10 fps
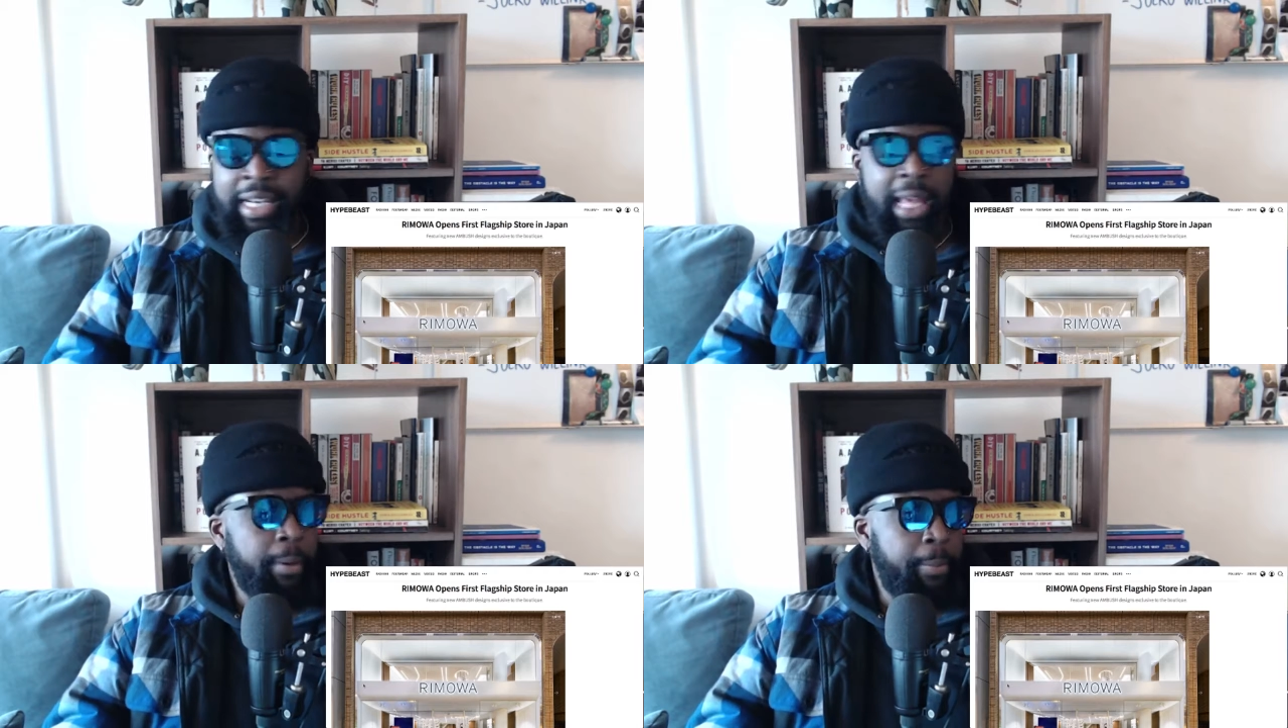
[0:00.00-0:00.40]

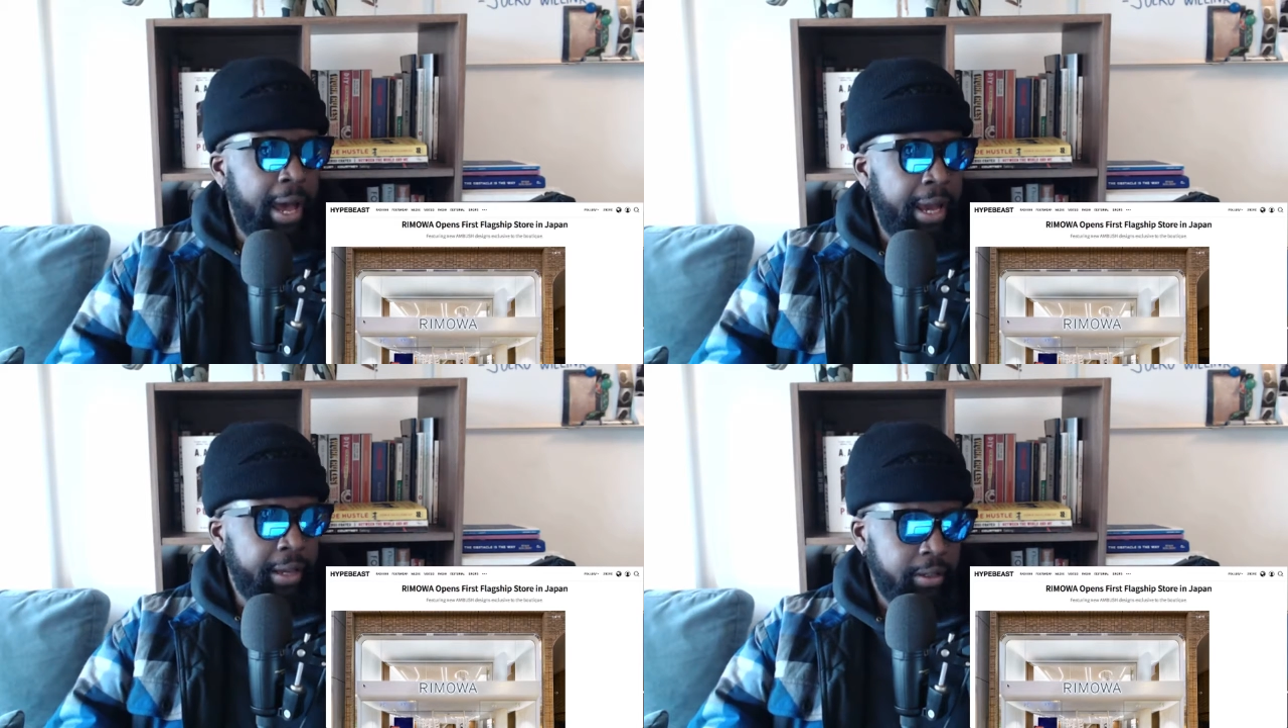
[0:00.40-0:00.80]
name a
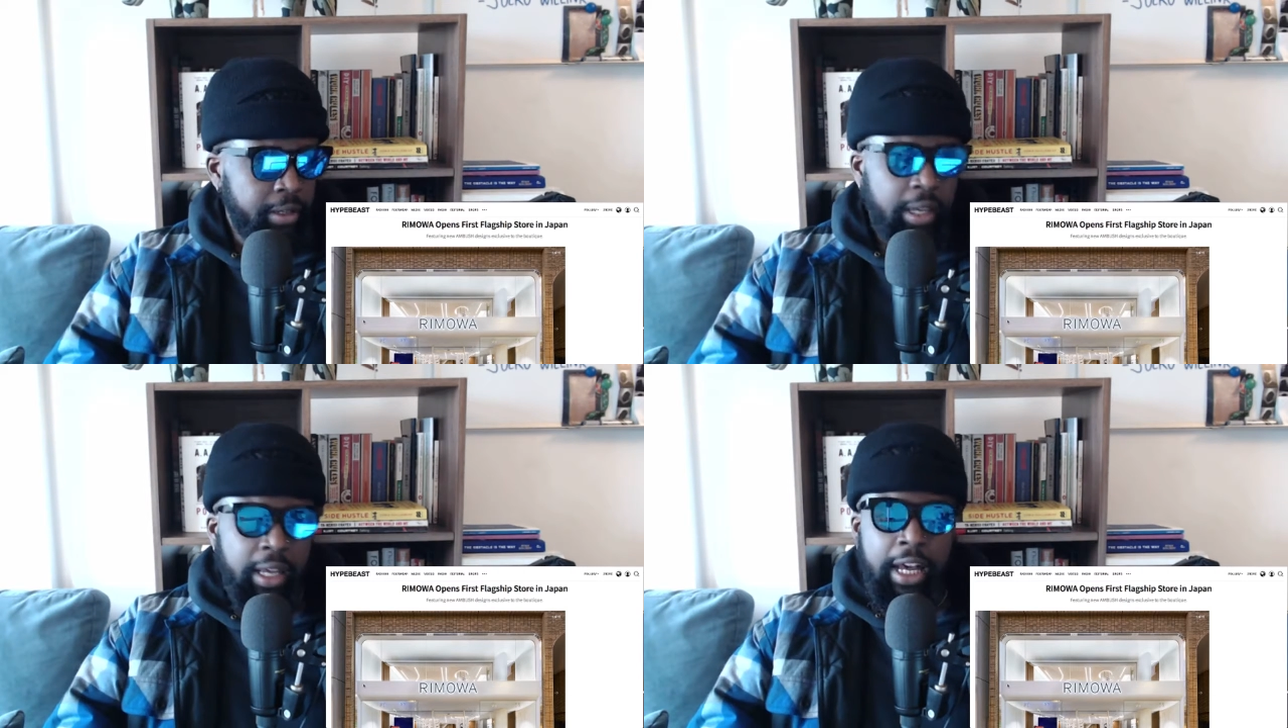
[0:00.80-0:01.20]
bag
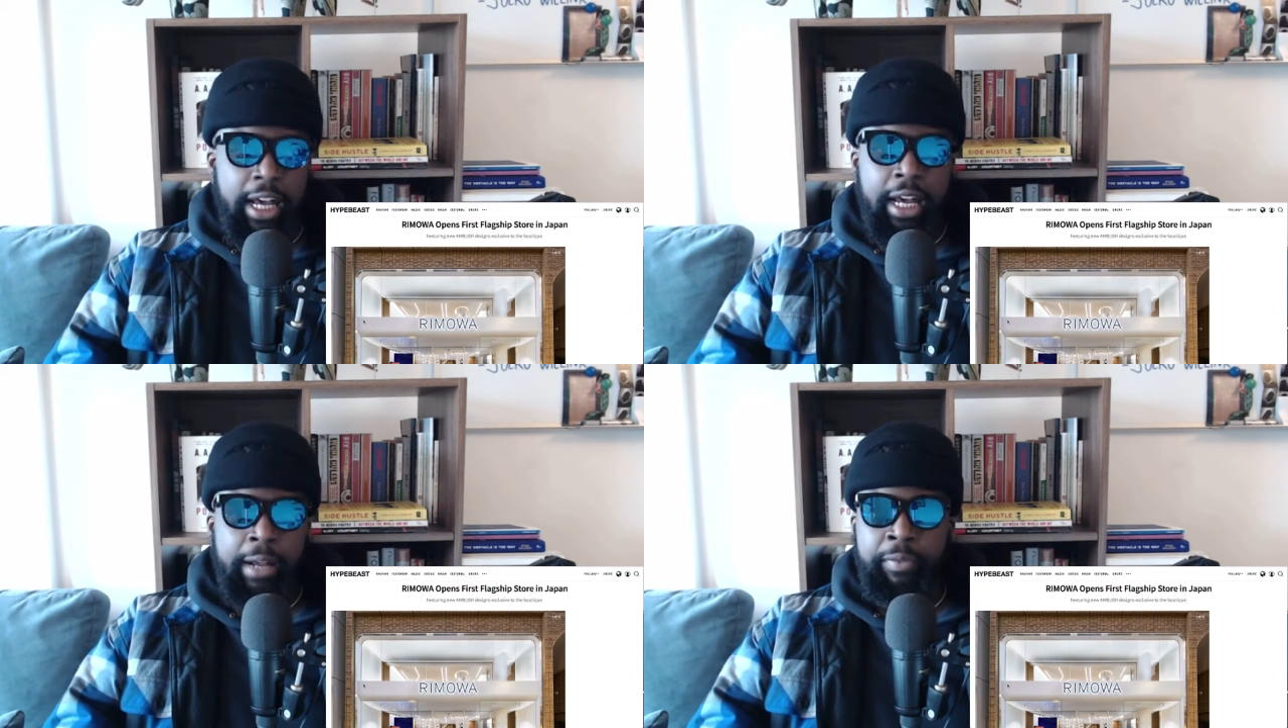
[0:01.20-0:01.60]

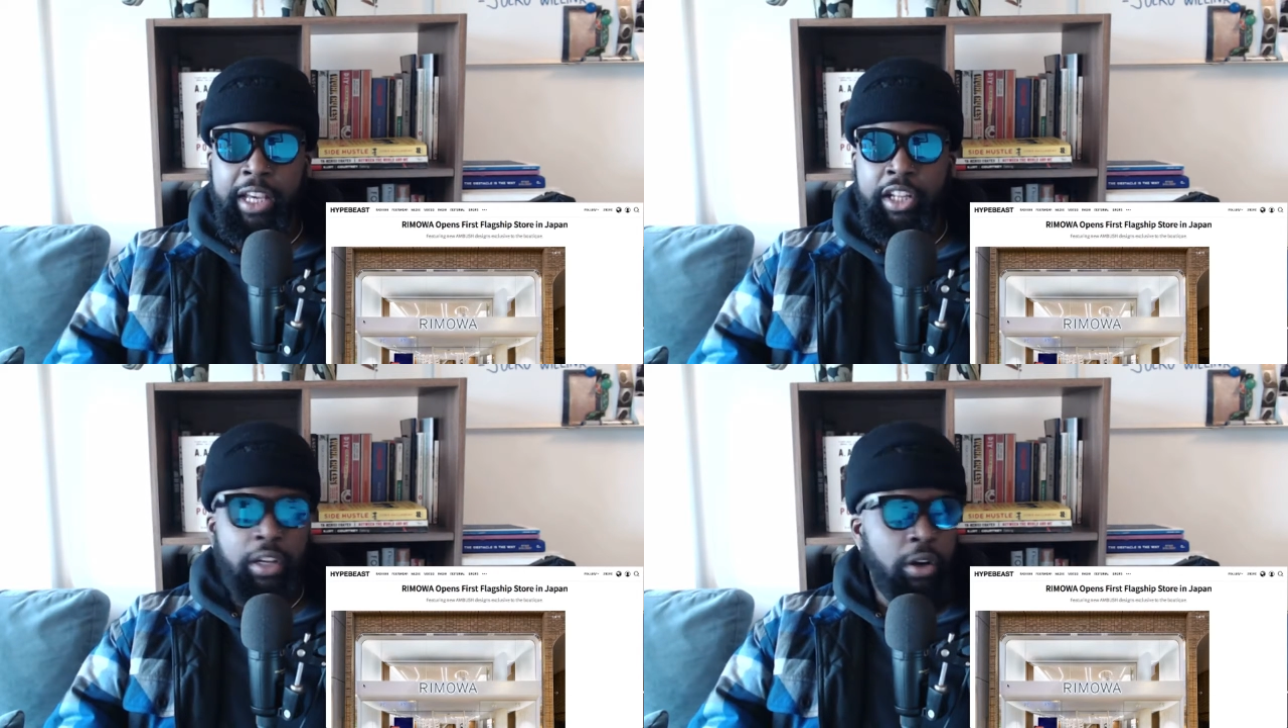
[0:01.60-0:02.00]
um, they're
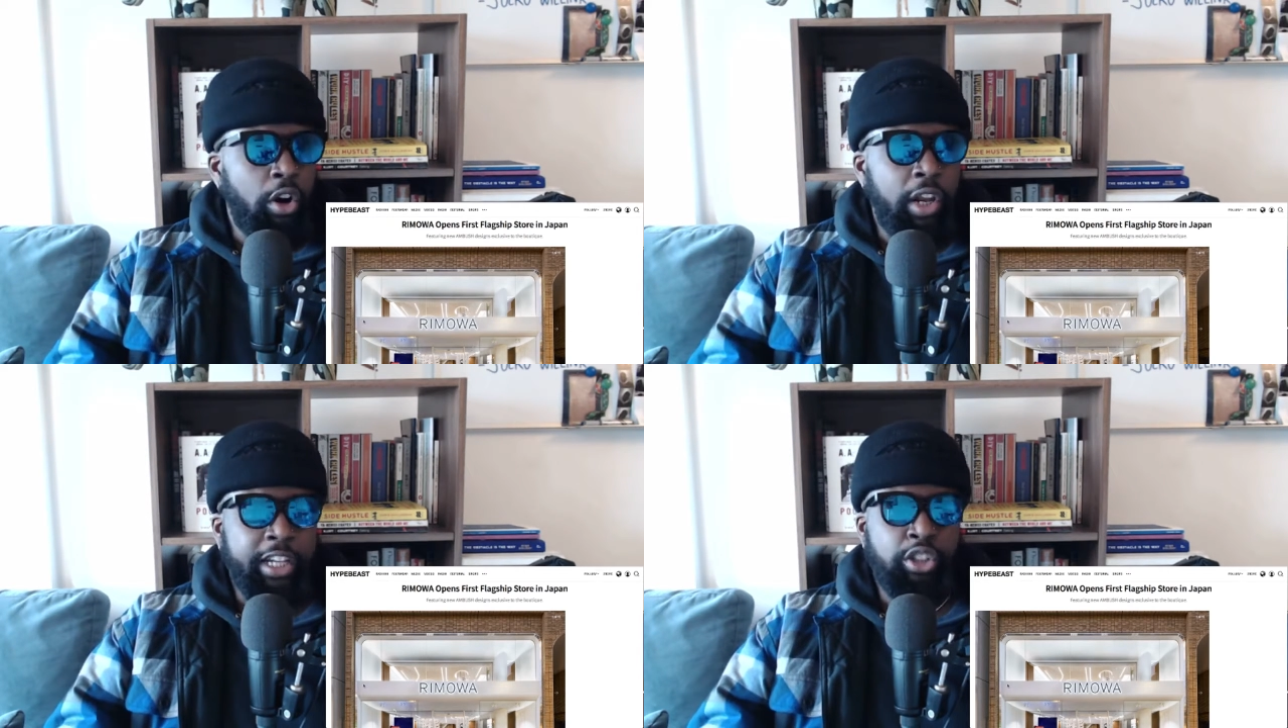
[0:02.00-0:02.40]
gonna
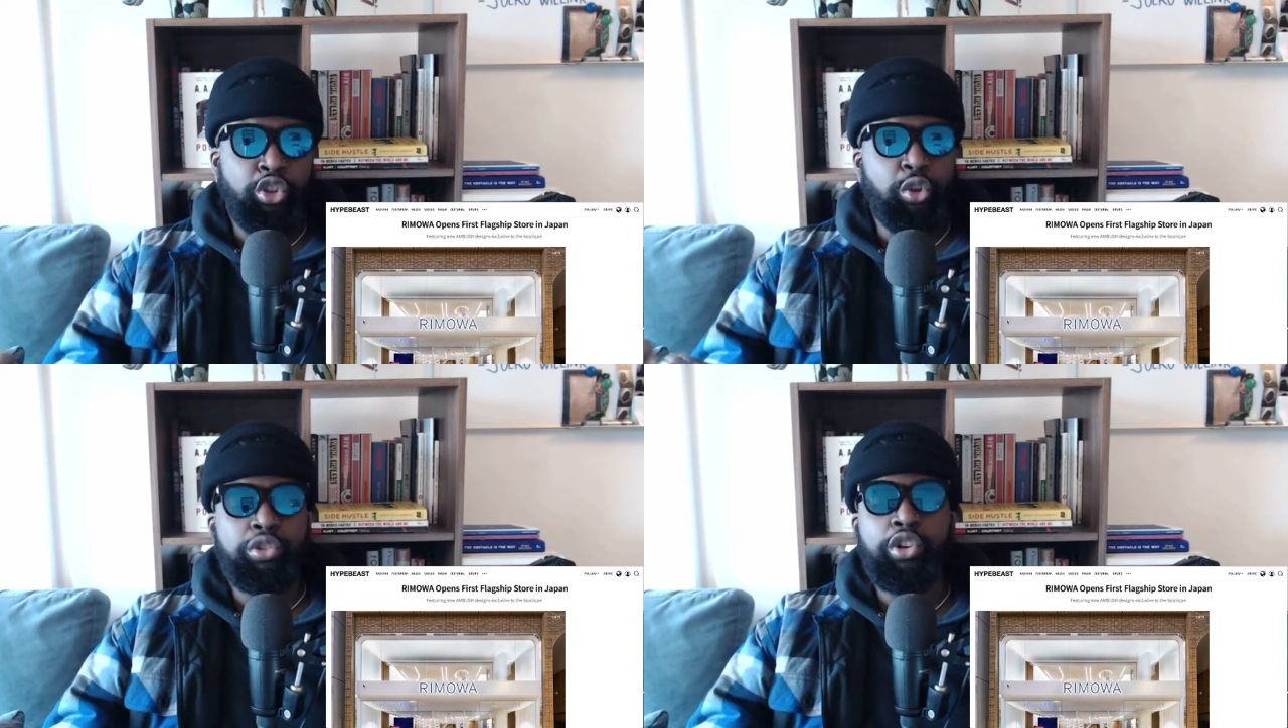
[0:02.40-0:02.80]
or oh, like a
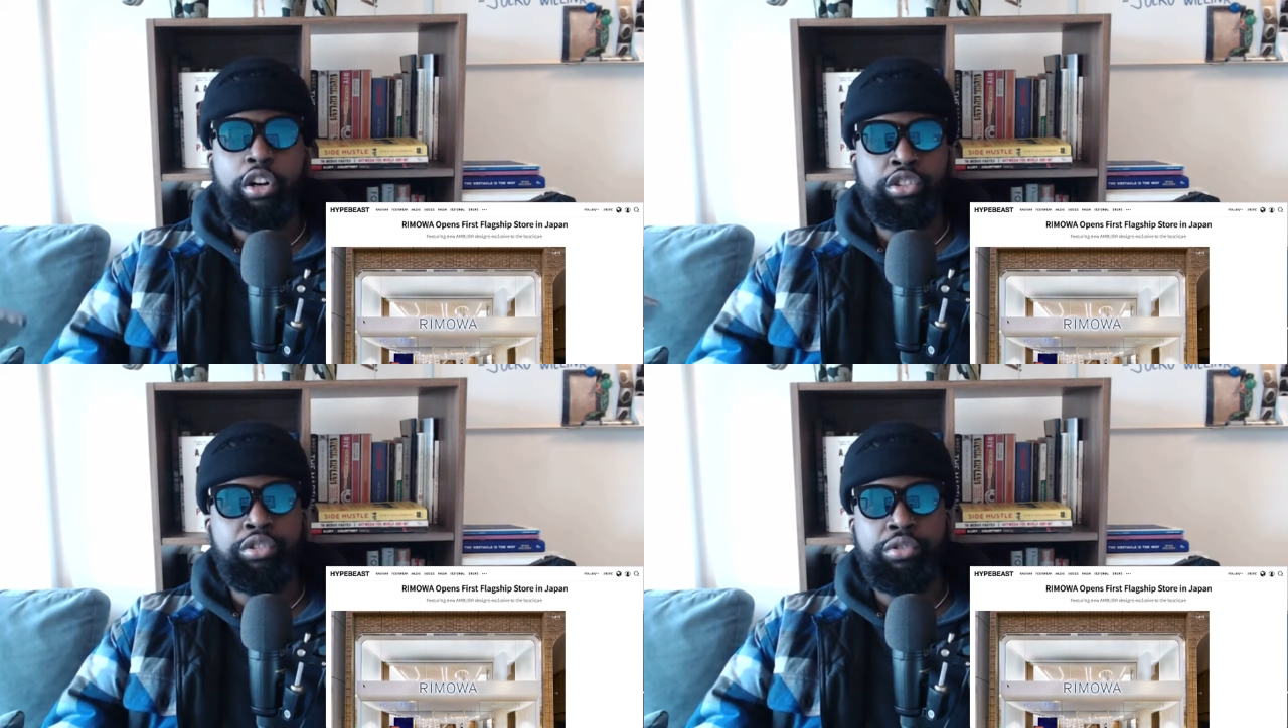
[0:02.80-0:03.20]
George
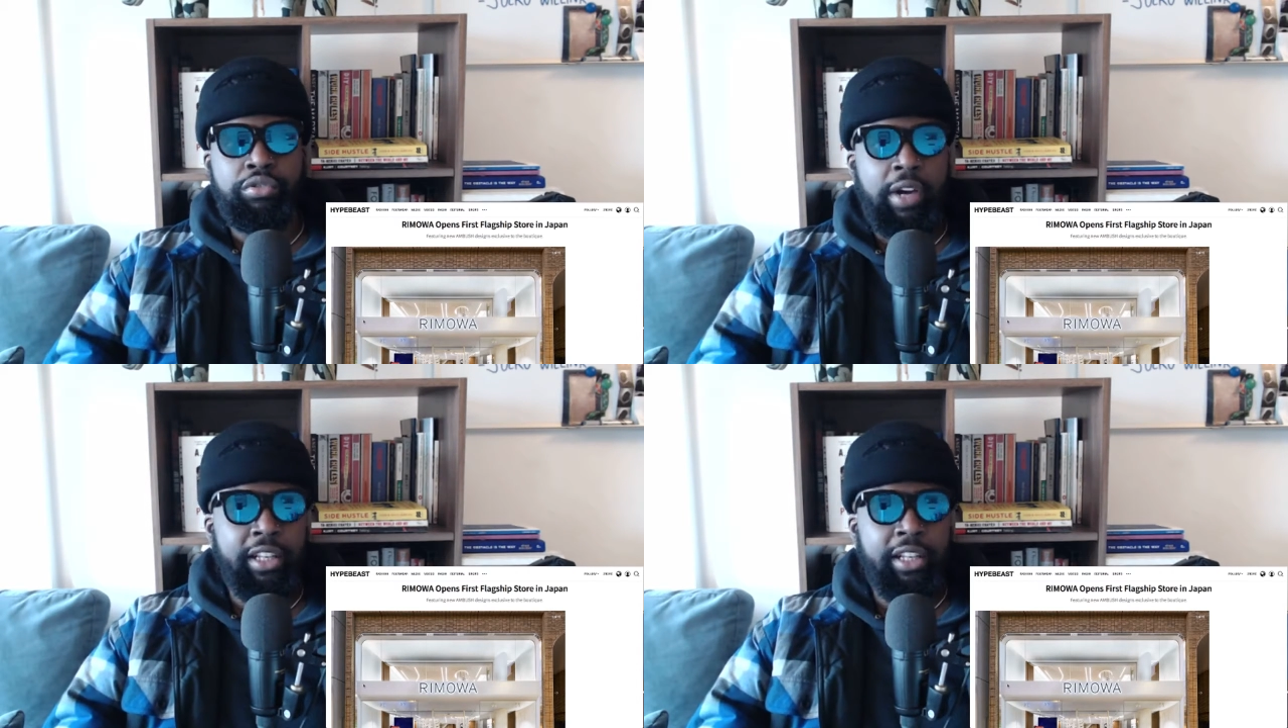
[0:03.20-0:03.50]
Cox shoes, right?